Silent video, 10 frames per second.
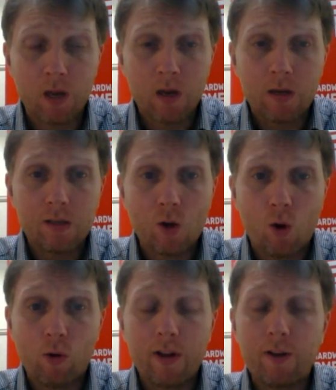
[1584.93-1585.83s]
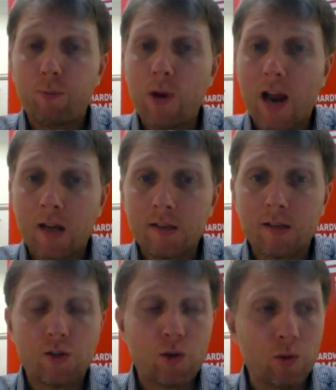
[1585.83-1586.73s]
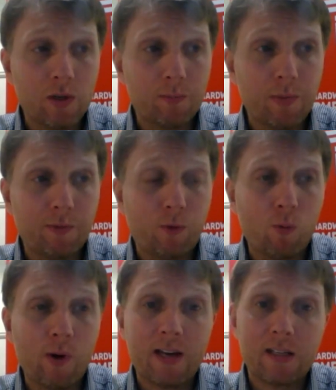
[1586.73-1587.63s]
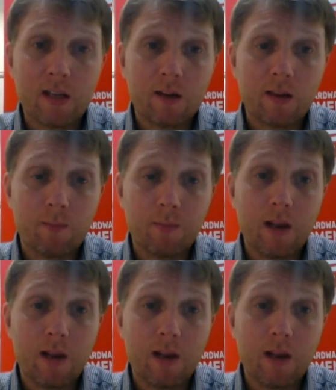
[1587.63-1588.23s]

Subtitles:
So if we ask a student before we accept them,